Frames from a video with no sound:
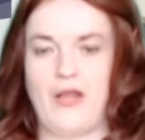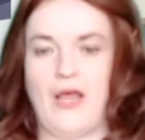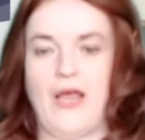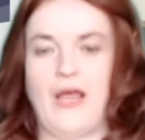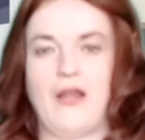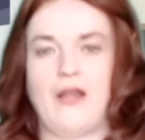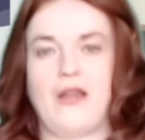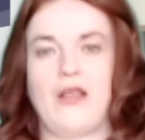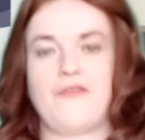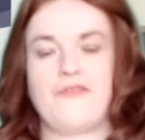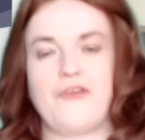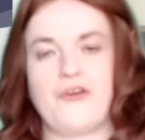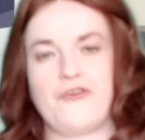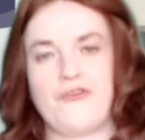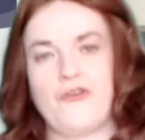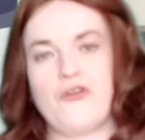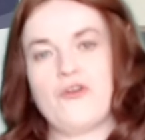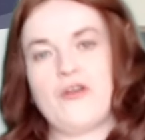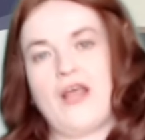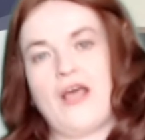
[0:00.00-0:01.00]
And if you're
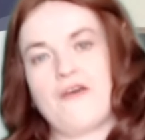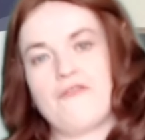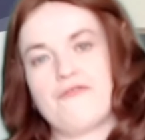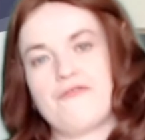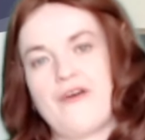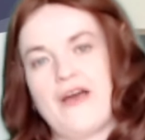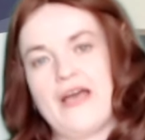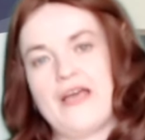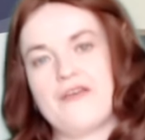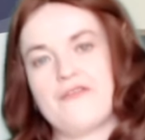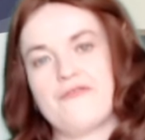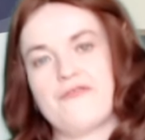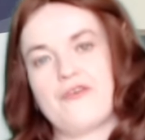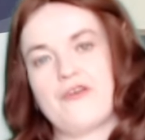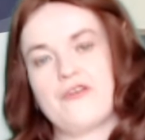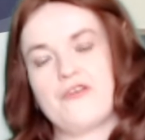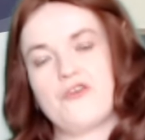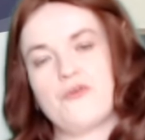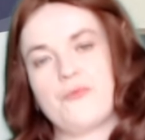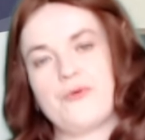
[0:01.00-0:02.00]
doing that five,
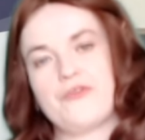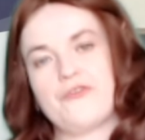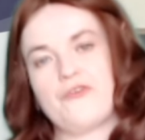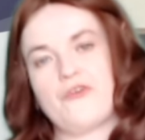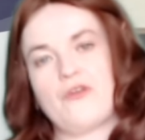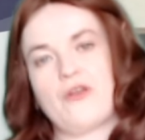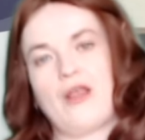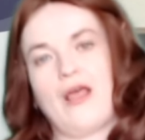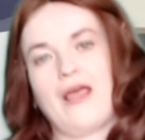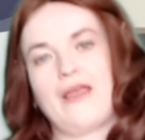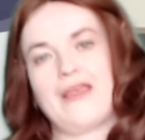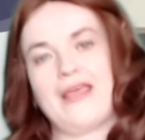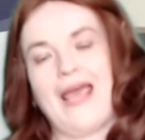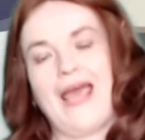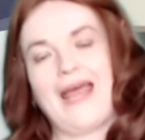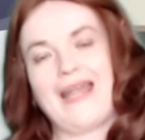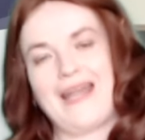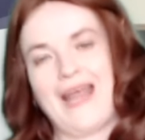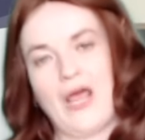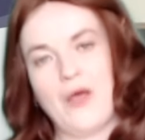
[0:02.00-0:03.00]
you'll be doing, you
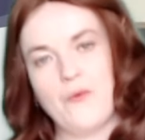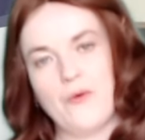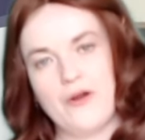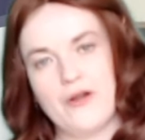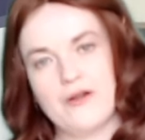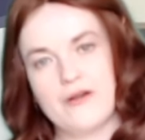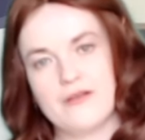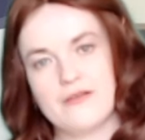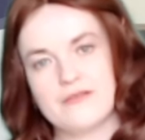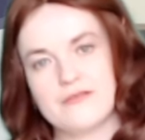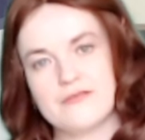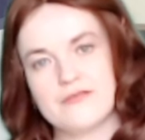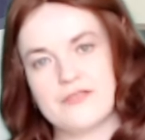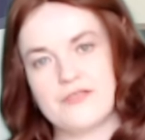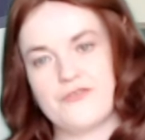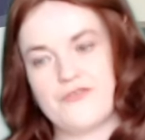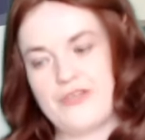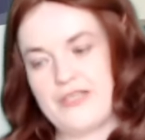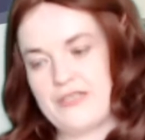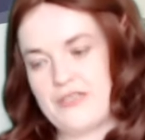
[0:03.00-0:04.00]
get an hour to
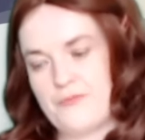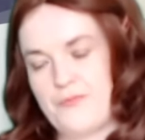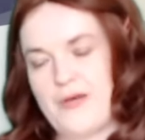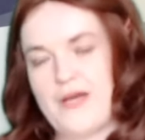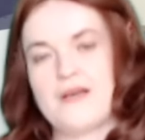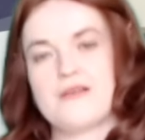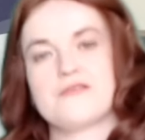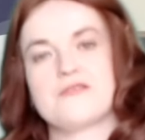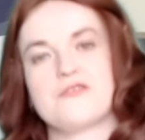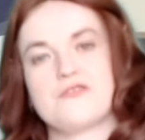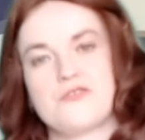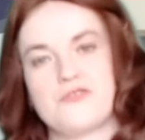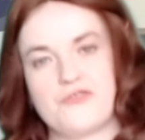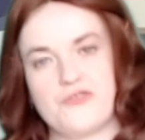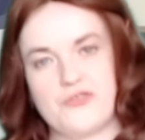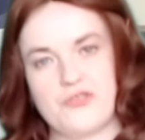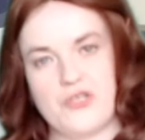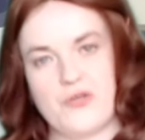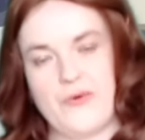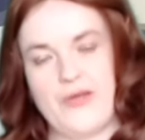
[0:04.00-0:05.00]
read the passage and
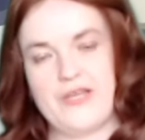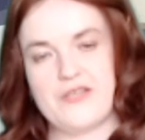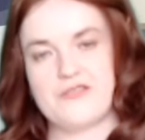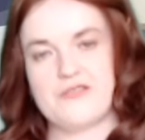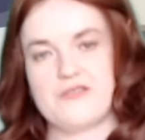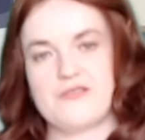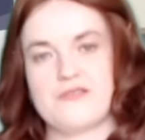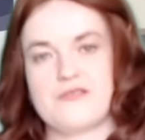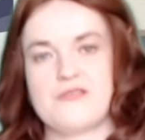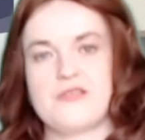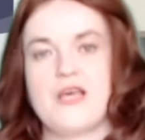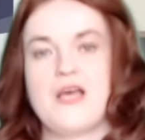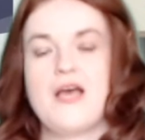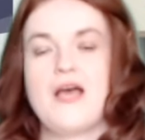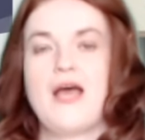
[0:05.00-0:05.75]
do the questions.